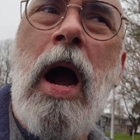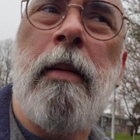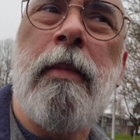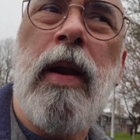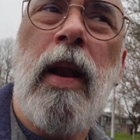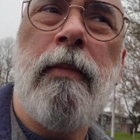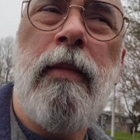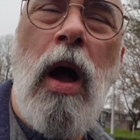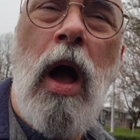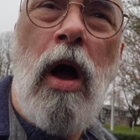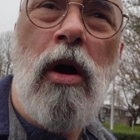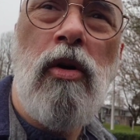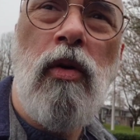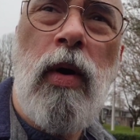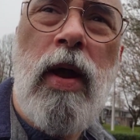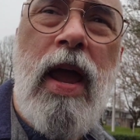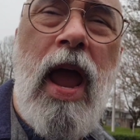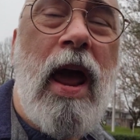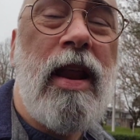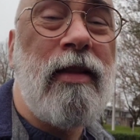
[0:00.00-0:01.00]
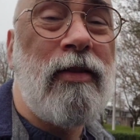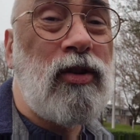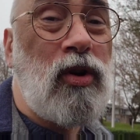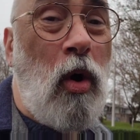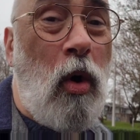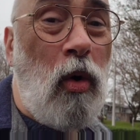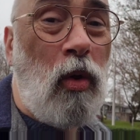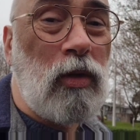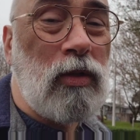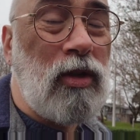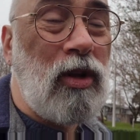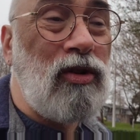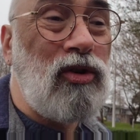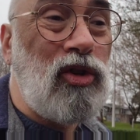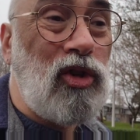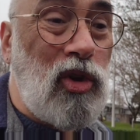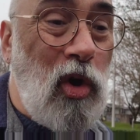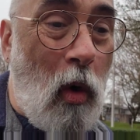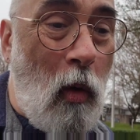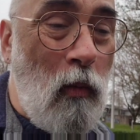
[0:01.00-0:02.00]
but I'm hungry and it's cold.
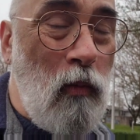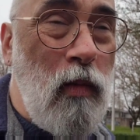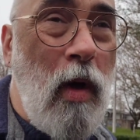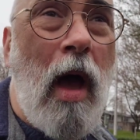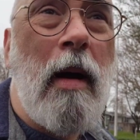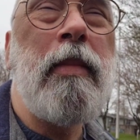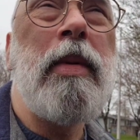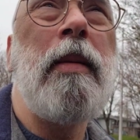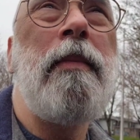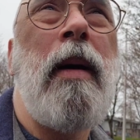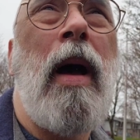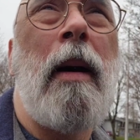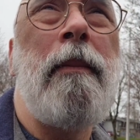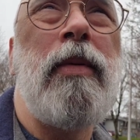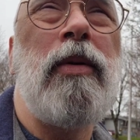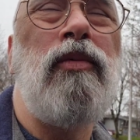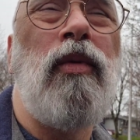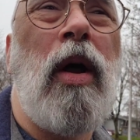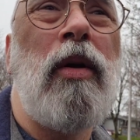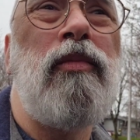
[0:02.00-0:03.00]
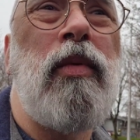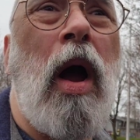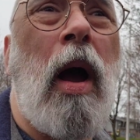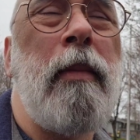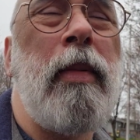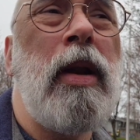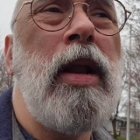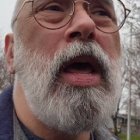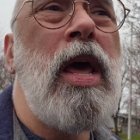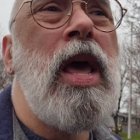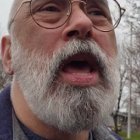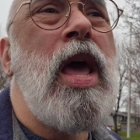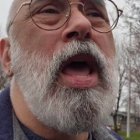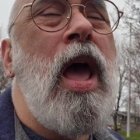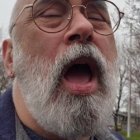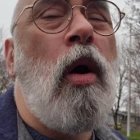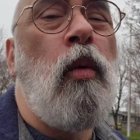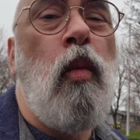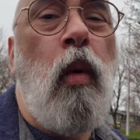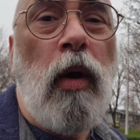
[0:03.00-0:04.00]
So I'm going to pop in Red Robin.
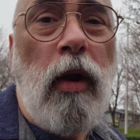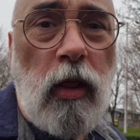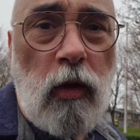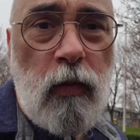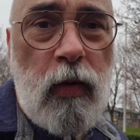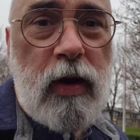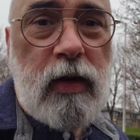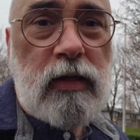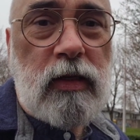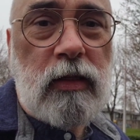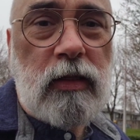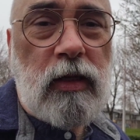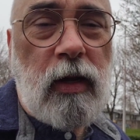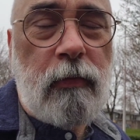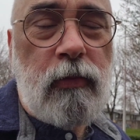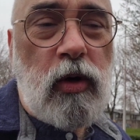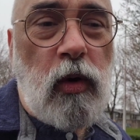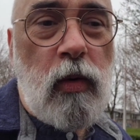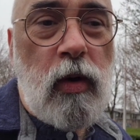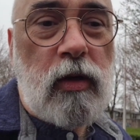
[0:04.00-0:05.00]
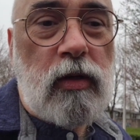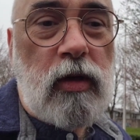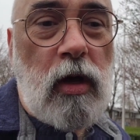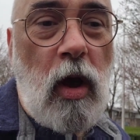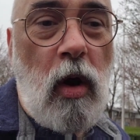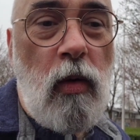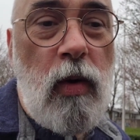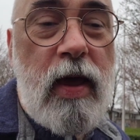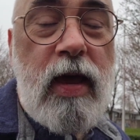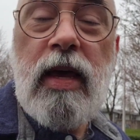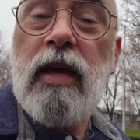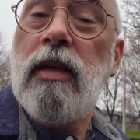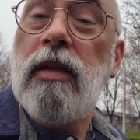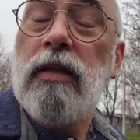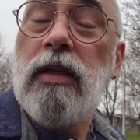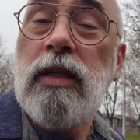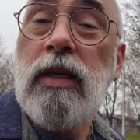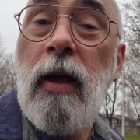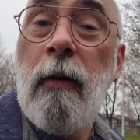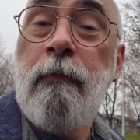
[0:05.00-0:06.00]
One of the reasons I'm doing so
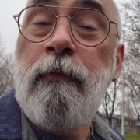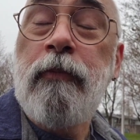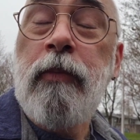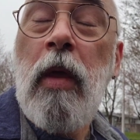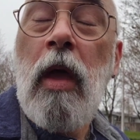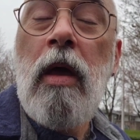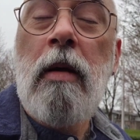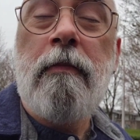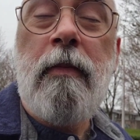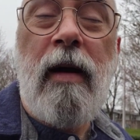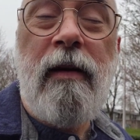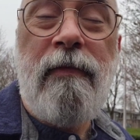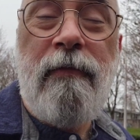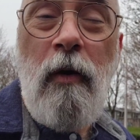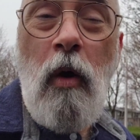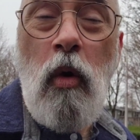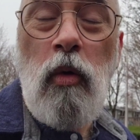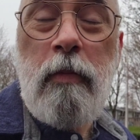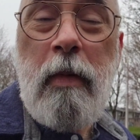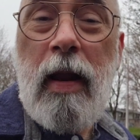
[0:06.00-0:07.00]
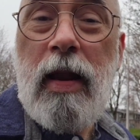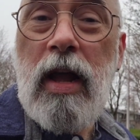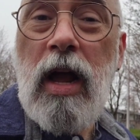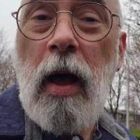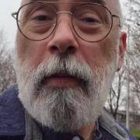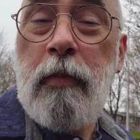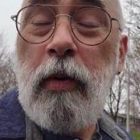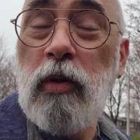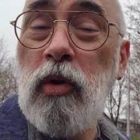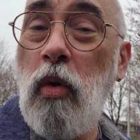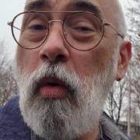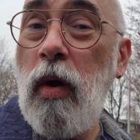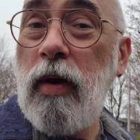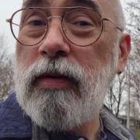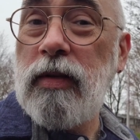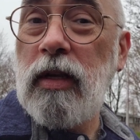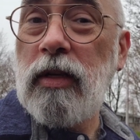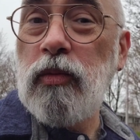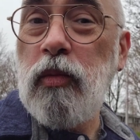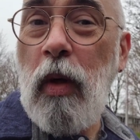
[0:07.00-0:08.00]
is my phone made a couple
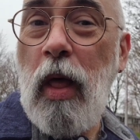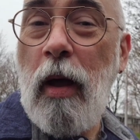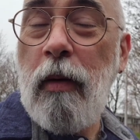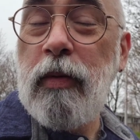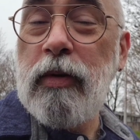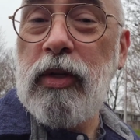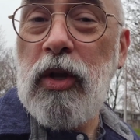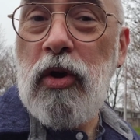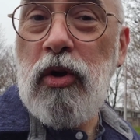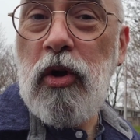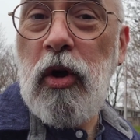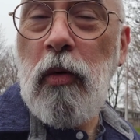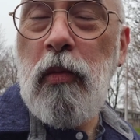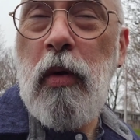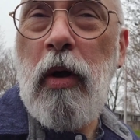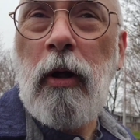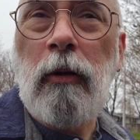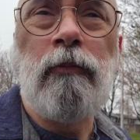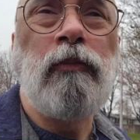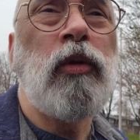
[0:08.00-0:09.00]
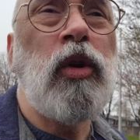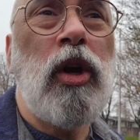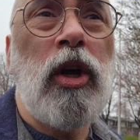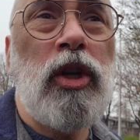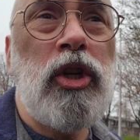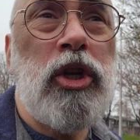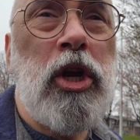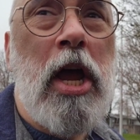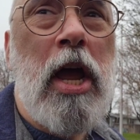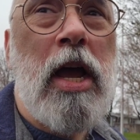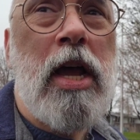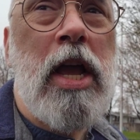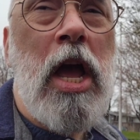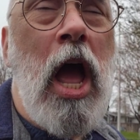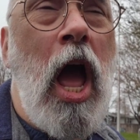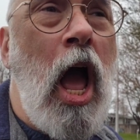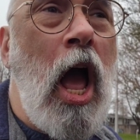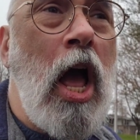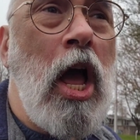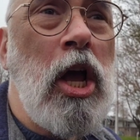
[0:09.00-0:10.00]
noises while I was in Goodwill. Ka-ching,
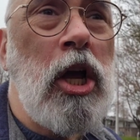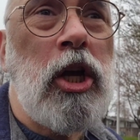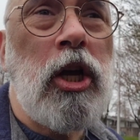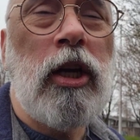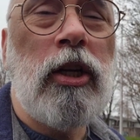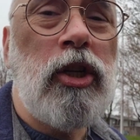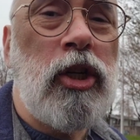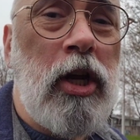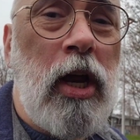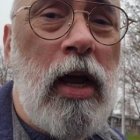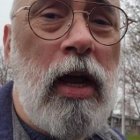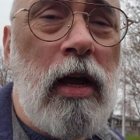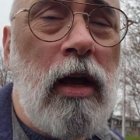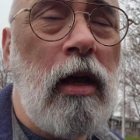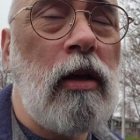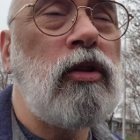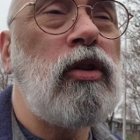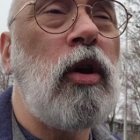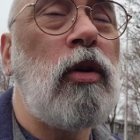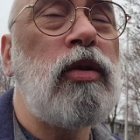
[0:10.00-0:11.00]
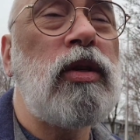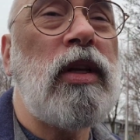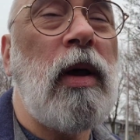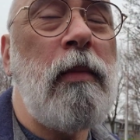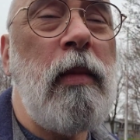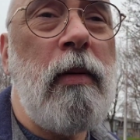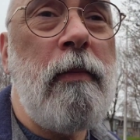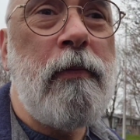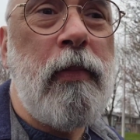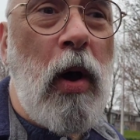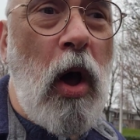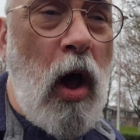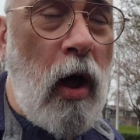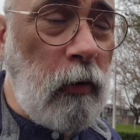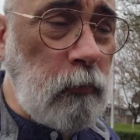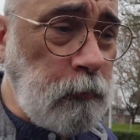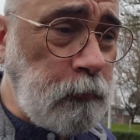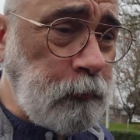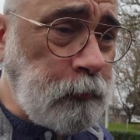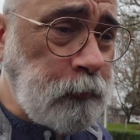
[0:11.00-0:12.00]
ka-ching. So someone
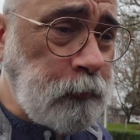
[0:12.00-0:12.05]
bought